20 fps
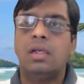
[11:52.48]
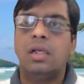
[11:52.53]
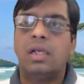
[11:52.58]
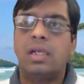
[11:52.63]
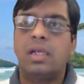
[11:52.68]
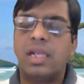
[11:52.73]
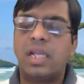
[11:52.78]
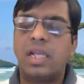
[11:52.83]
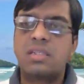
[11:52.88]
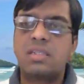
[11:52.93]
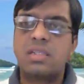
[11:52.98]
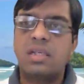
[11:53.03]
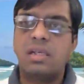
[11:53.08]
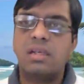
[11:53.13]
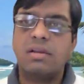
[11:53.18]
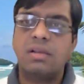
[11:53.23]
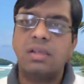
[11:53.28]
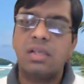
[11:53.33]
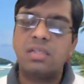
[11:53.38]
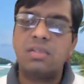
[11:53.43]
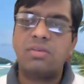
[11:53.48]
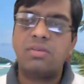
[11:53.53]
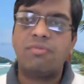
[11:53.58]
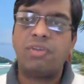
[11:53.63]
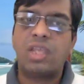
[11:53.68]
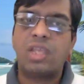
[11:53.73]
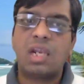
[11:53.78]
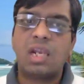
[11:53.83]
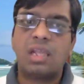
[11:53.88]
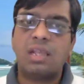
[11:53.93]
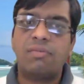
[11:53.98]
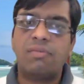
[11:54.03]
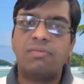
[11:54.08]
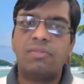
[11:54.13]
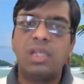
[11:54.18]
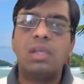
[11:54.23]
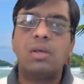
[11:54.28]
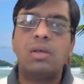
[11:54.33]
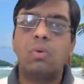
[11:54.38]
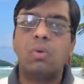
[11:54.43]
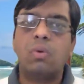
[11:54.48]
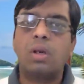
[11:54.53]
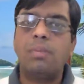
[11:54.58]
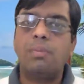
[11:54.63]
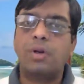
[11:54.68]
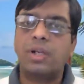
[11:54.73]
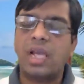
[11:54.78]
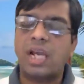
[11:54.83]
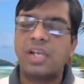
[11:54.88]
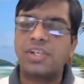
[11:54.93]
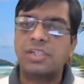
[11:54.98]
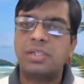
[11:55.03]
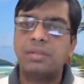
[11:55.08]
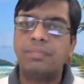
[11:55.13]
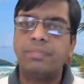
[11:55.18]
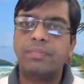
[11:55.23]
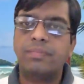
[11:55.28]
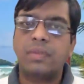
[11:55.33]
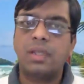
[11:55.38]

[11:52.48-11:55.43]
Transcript: Next is we can give the oral potassium.